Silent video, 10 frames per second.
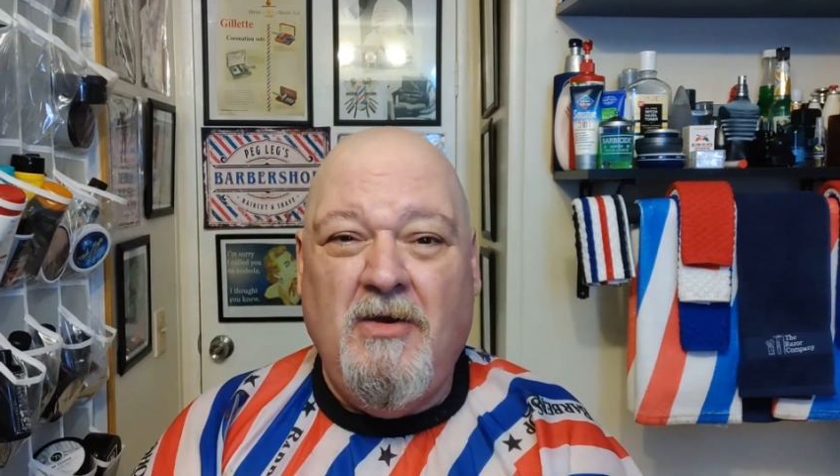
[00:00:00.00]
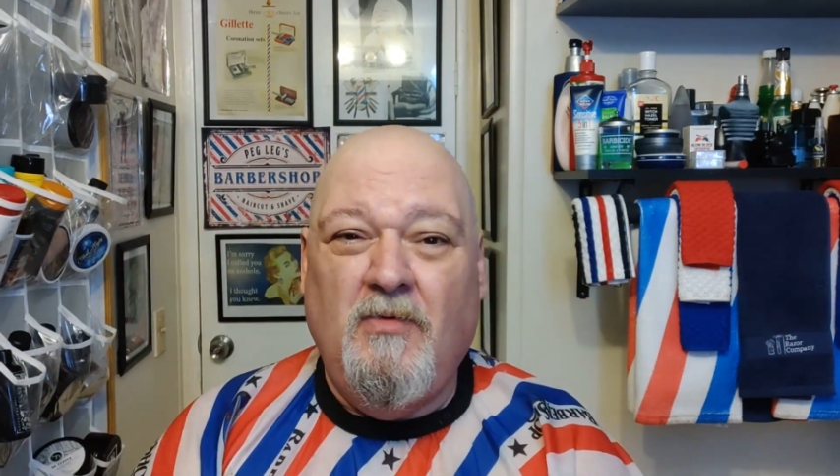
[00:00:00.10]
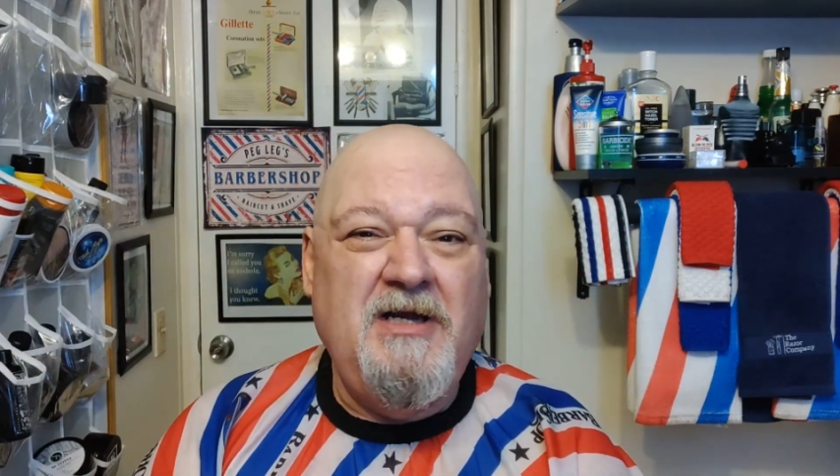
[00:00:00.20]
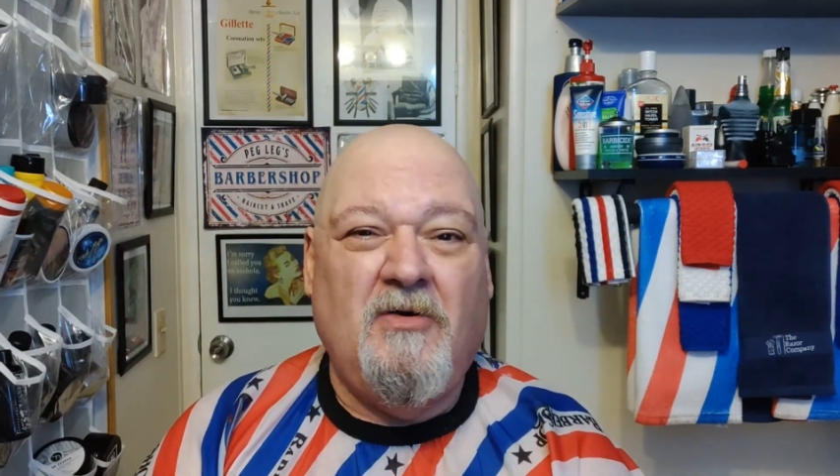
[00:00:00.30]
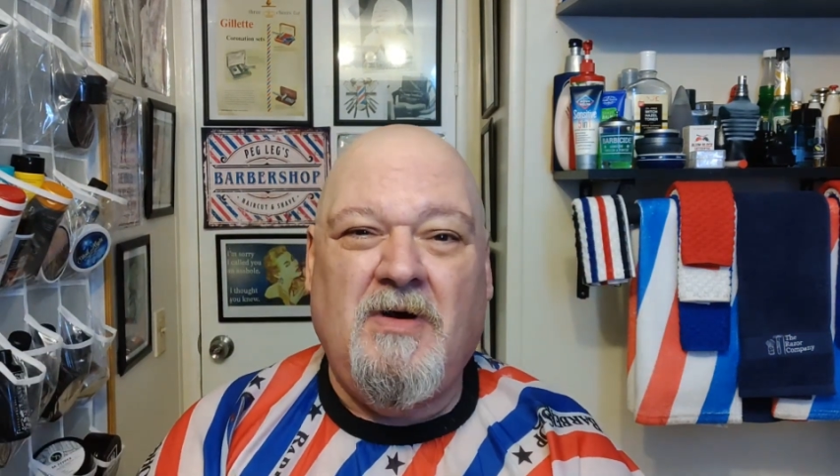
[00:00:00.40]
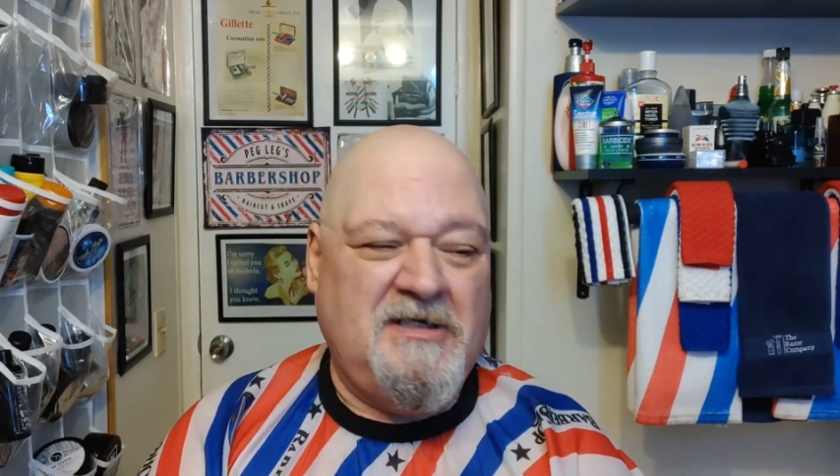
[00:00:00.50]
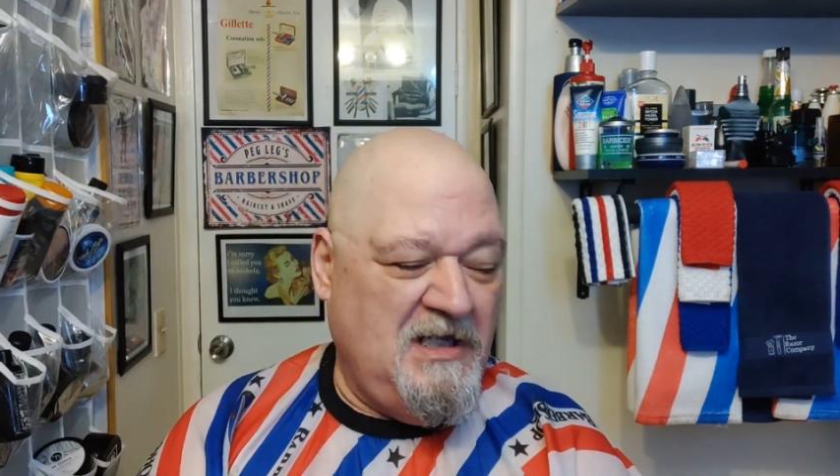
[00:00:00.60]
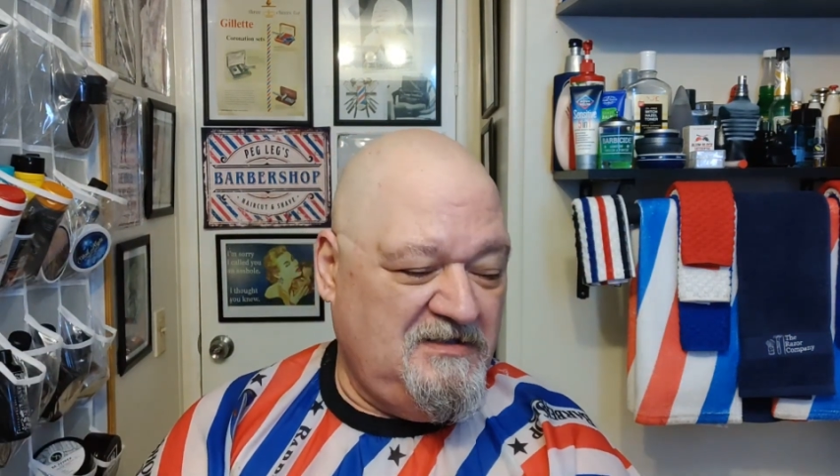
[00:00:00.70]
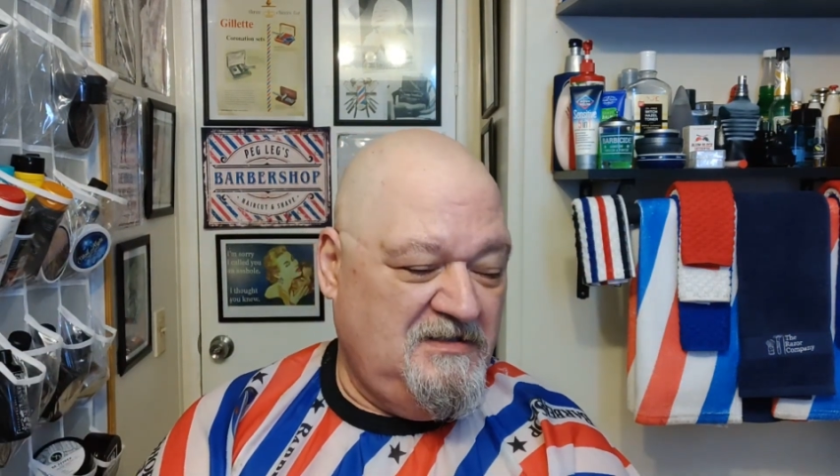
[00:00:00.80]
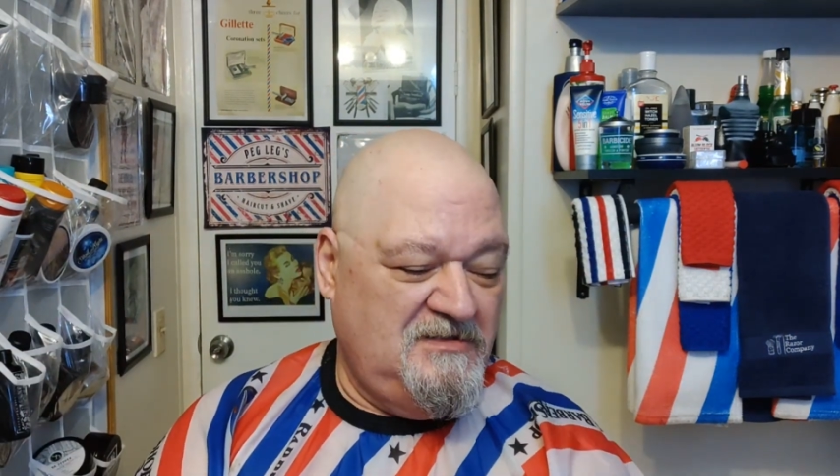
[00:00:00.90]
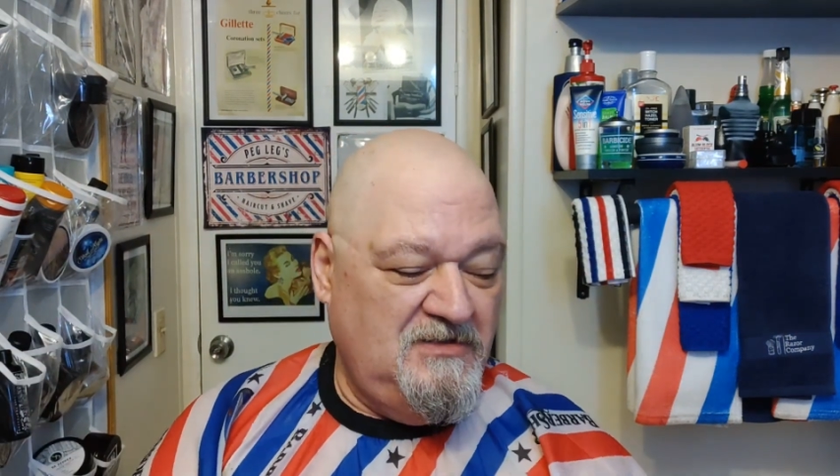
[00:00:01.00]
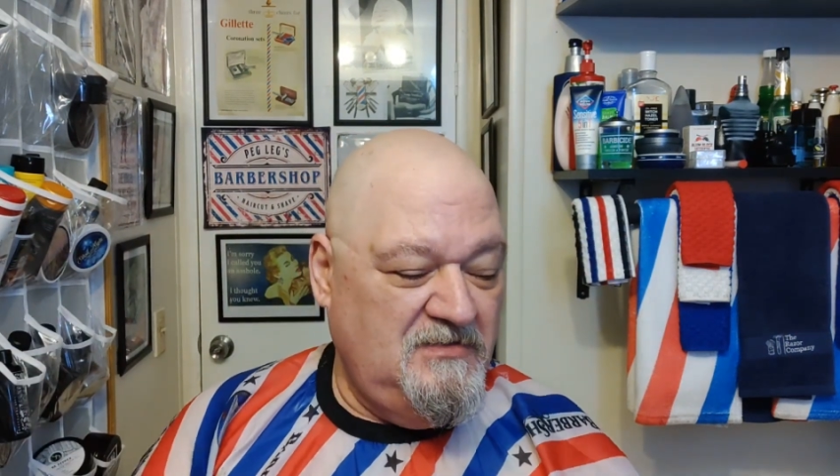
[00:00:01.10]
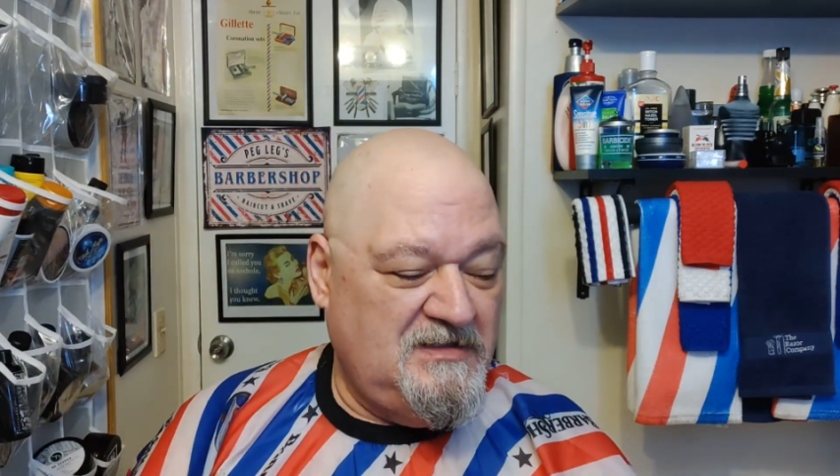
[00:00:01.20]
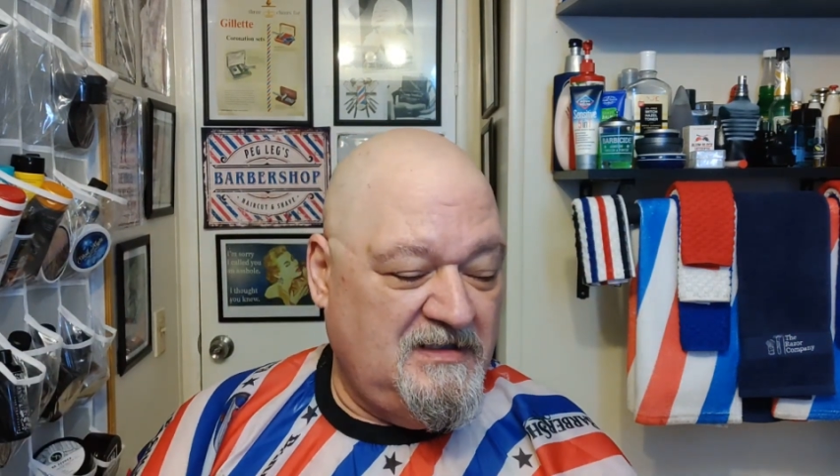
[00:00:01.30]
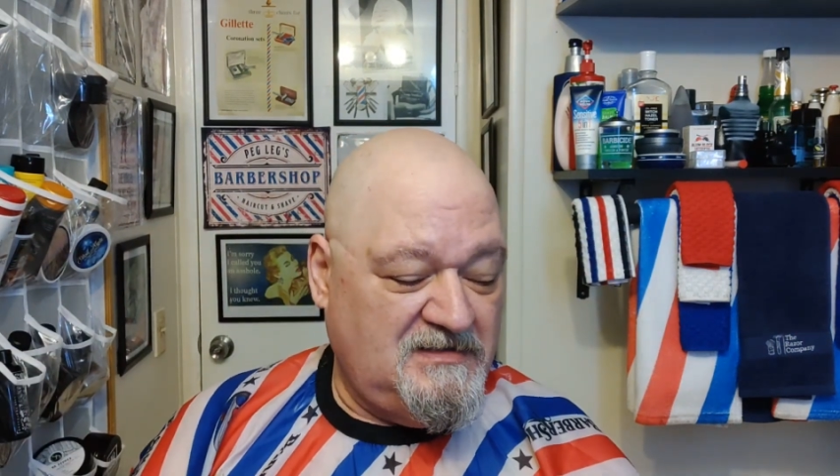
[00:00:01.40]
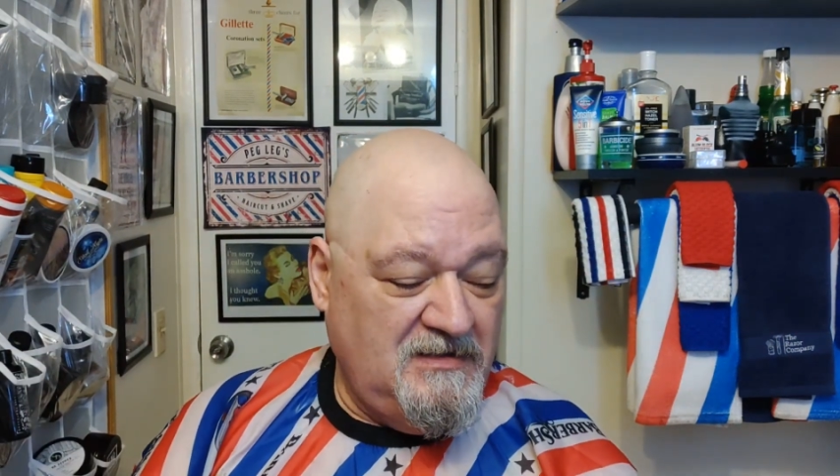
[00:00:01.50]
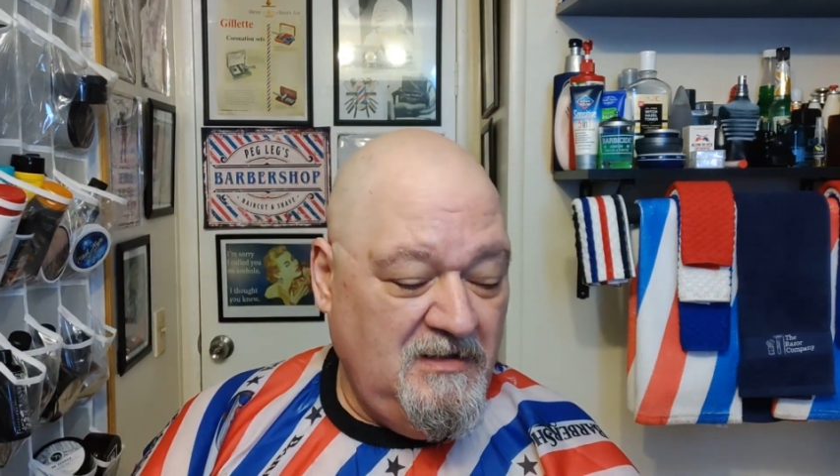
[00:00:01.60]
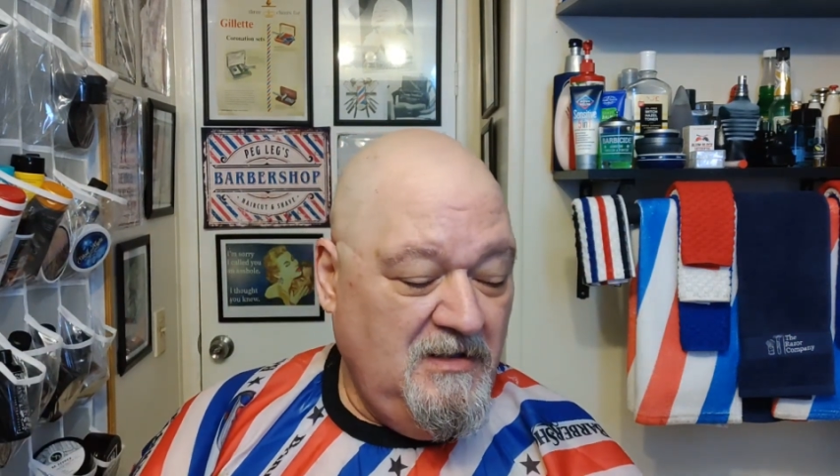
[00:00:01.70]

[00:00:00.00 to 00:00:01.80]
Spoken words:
We don't want nothing to do with this.